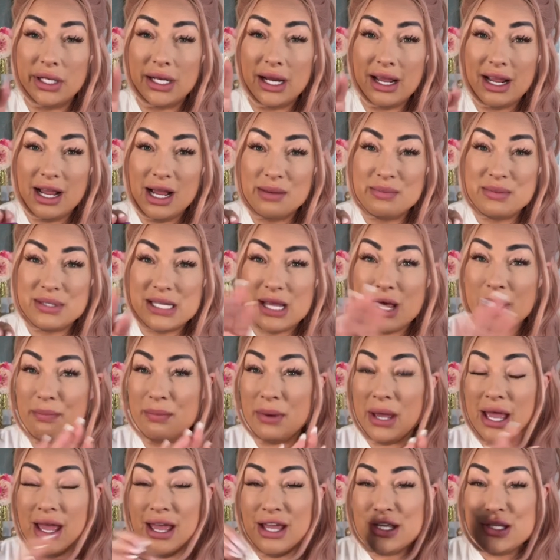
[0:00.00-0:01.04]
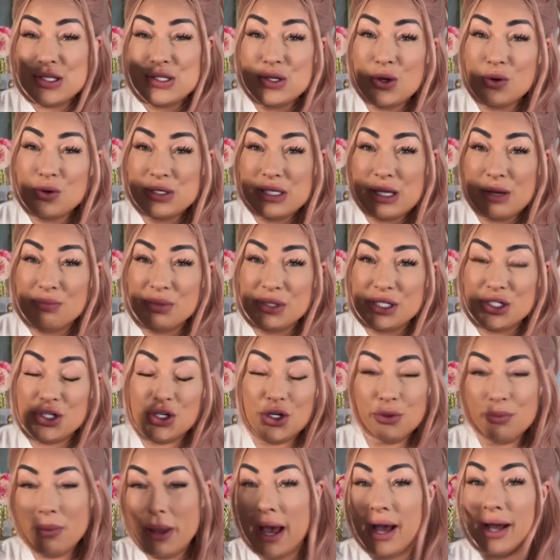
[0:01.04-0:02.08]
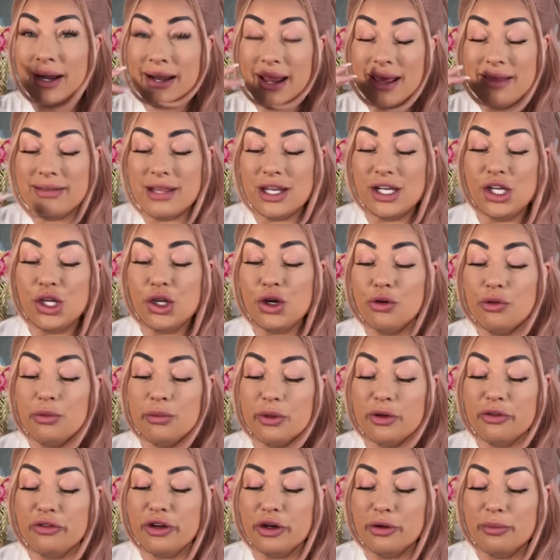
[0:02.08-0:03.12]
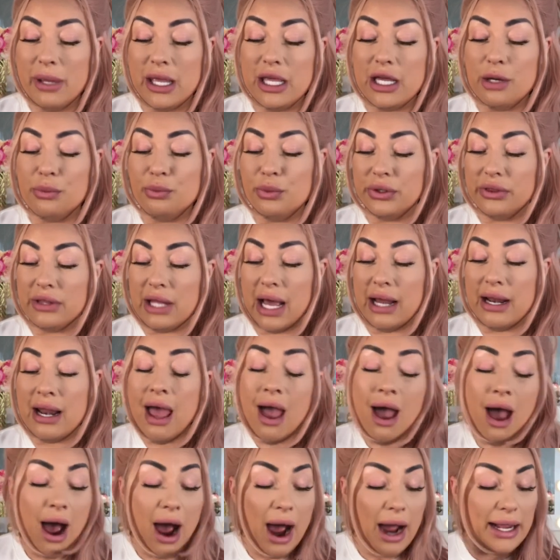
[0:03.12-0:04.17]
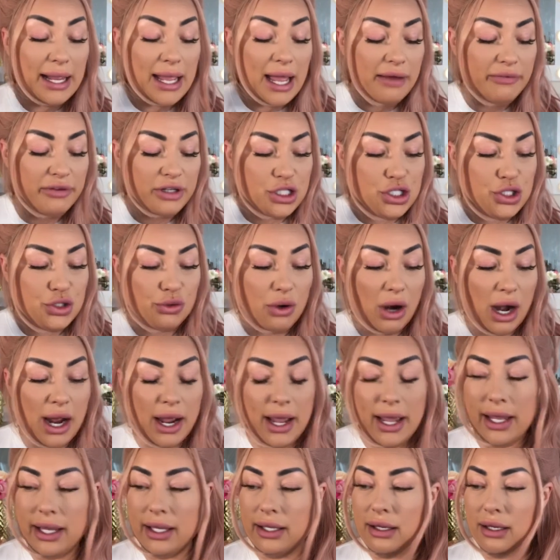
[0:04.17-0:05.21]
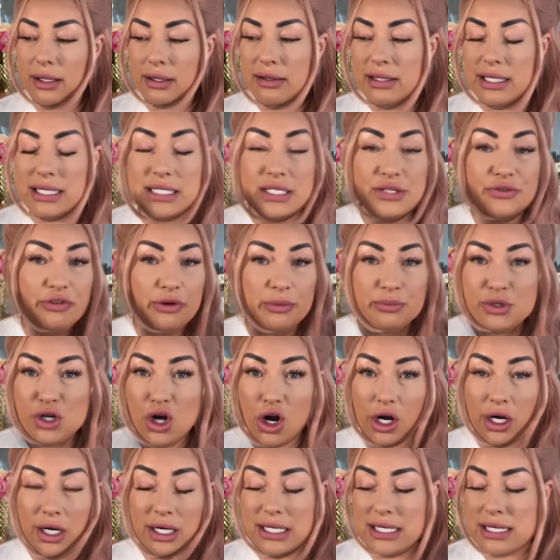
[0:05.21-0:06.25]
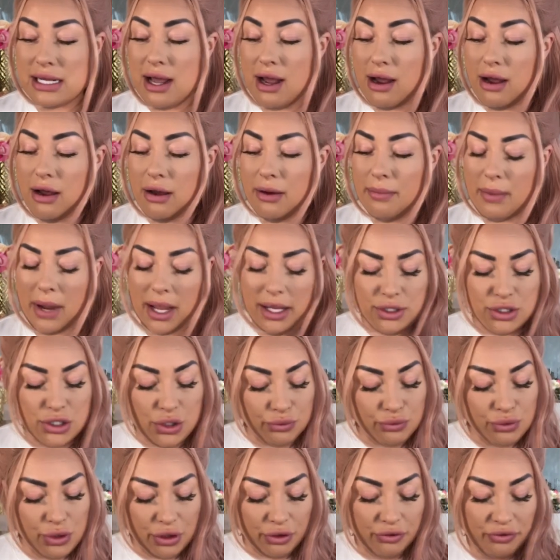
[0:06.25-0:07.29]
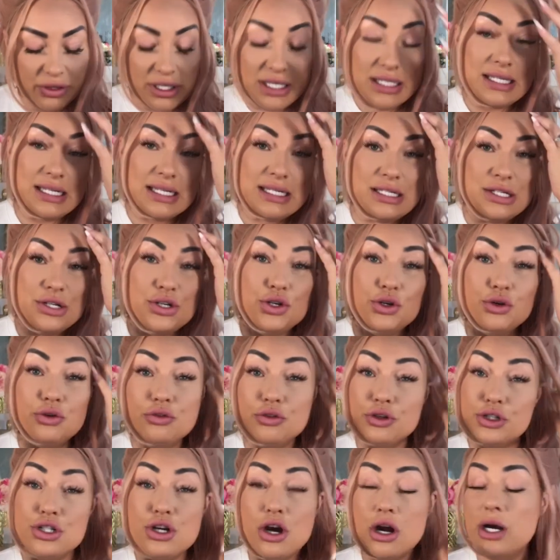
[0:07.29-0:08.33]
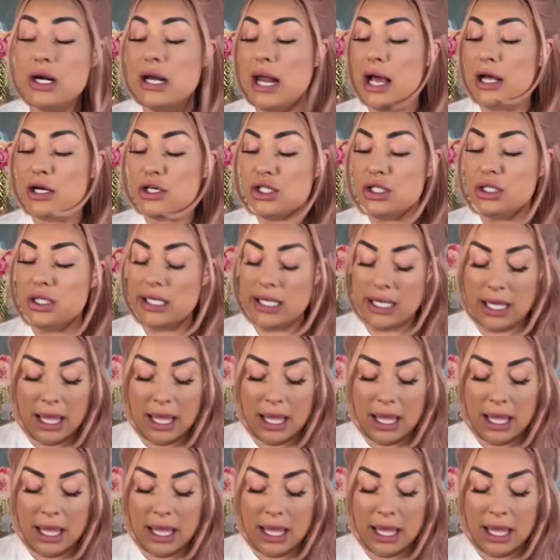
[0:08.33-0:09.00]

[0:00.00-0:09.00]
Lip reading: comes up, soaks up into your pad, and then you can remove your makeup with that. I haven't tried this from Tarte. I don't know if this is new for Tarte, actually,